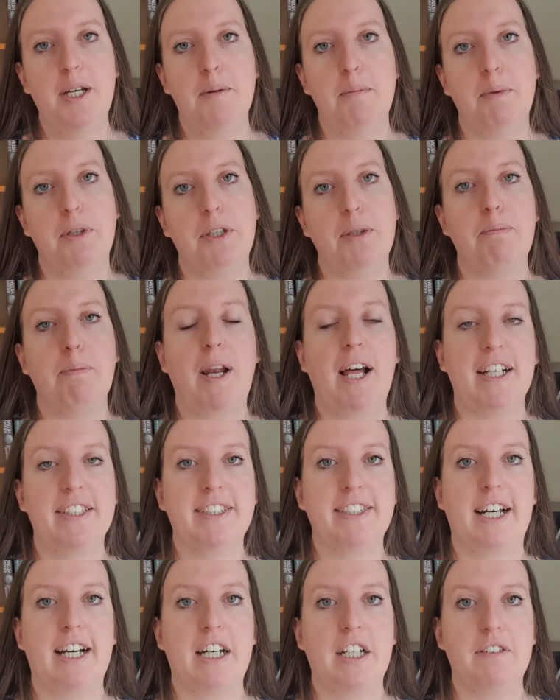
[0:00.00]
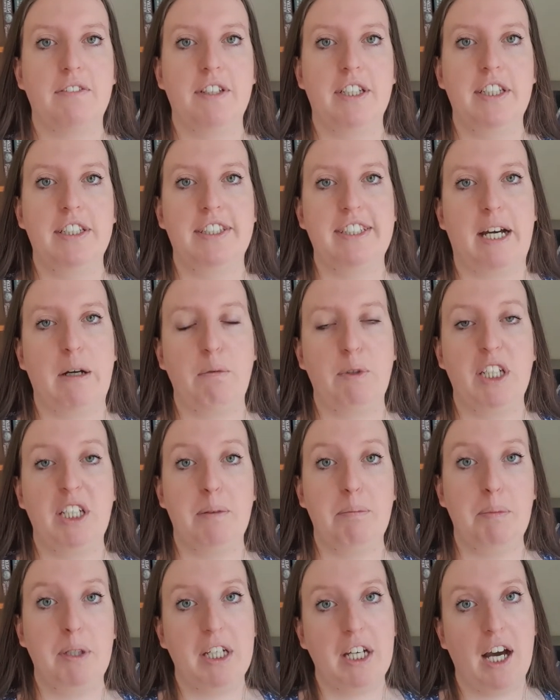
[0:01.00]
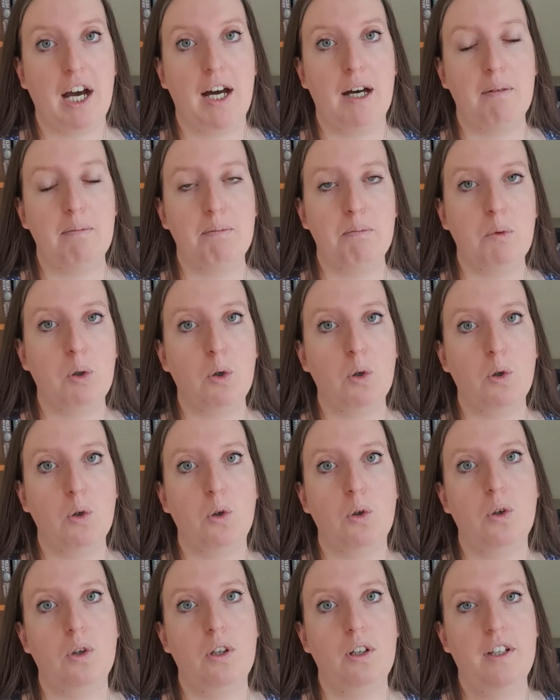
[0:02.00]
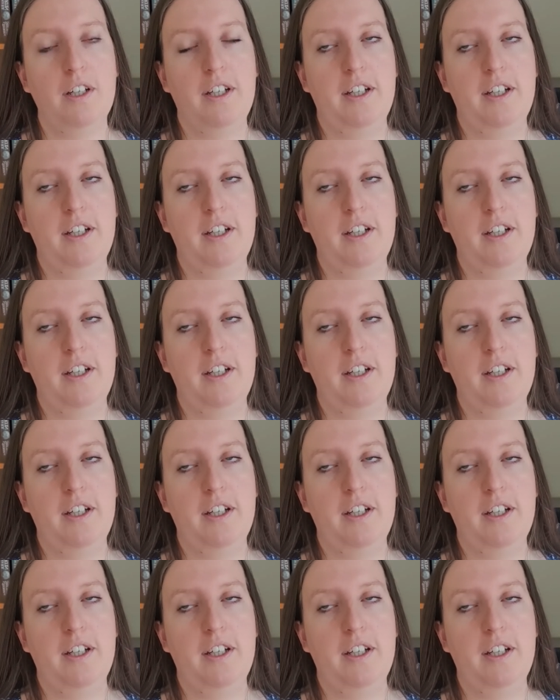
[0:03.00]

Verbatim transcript: But the plus side of it is that we can become more